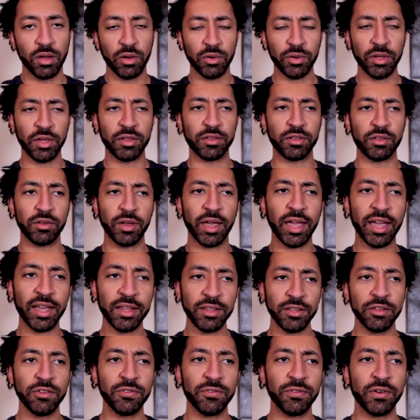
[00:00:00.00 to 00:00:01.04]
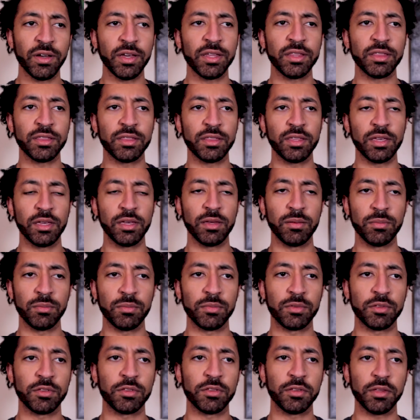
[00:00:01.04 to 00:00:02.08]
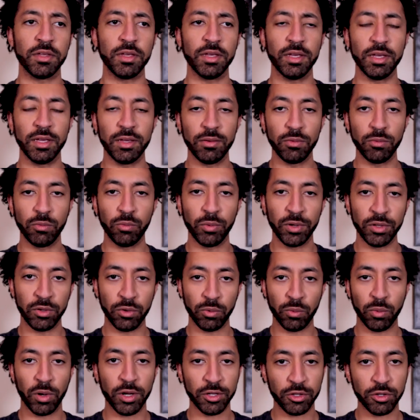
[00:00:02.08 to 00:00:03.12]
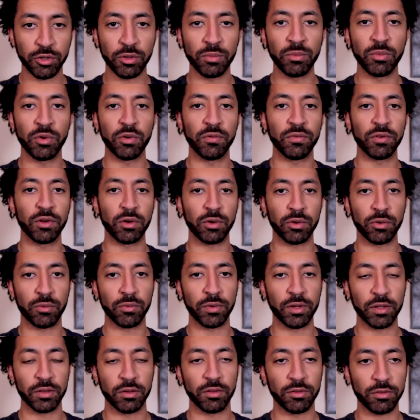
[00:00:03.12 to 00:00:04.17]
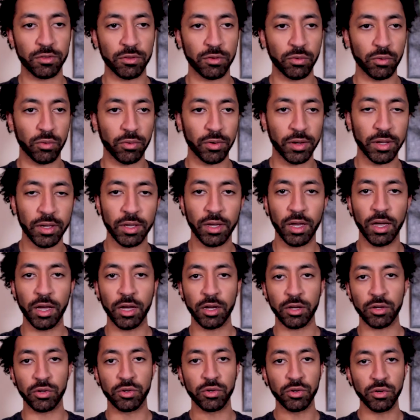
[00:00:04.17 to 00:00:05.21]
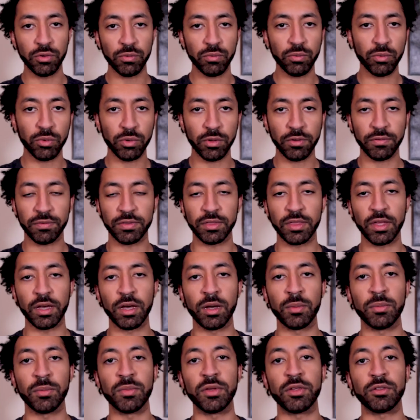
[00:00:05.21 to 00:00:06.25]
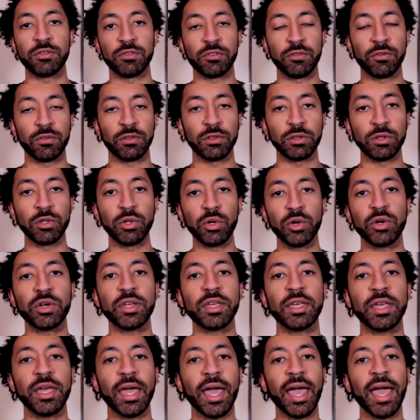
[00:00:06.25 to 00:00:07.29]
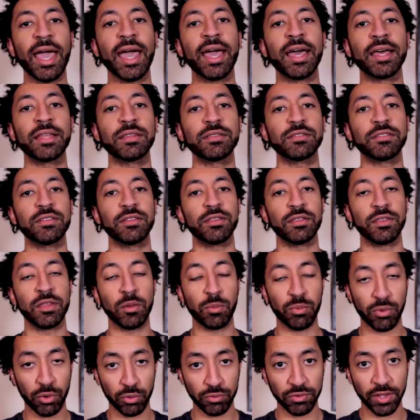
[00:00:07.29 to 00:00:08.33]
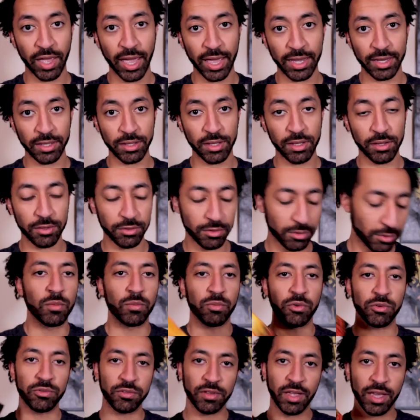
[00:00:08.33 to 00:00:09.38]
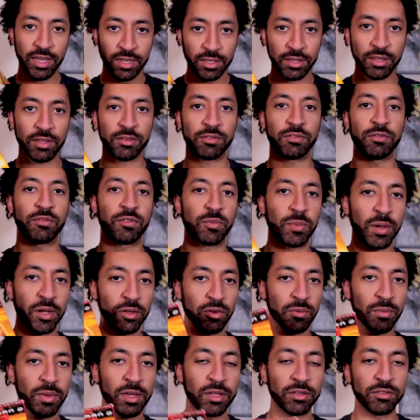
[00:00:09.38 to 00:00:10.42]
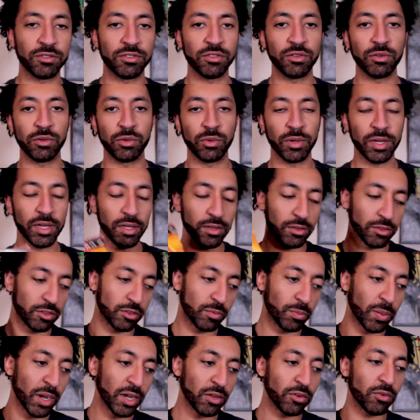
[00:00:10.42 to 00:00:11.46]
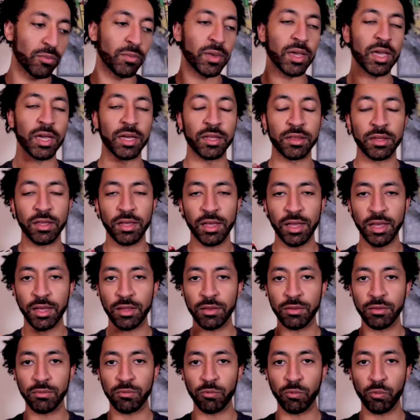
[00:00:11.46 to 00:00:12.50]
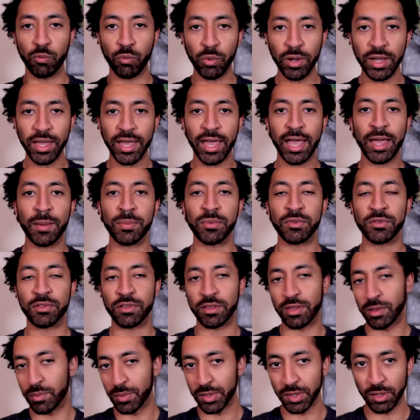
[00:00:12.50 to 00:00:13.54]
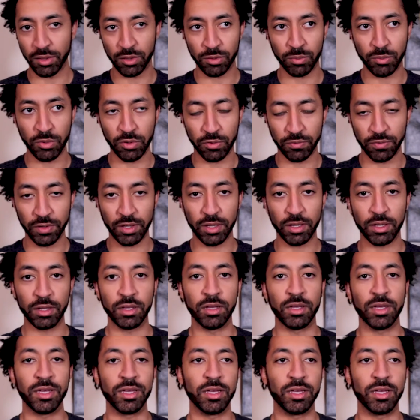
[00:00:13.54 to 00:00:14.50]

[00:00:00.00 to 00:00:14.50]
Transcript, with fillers: Okay, so how do you find themes when you're watching a movie or you're reading a story? A good rule of thumb is to look at the protagonist. Protagonist of Spider-Man 2 is Spider-Man, and what happens to him in this movie?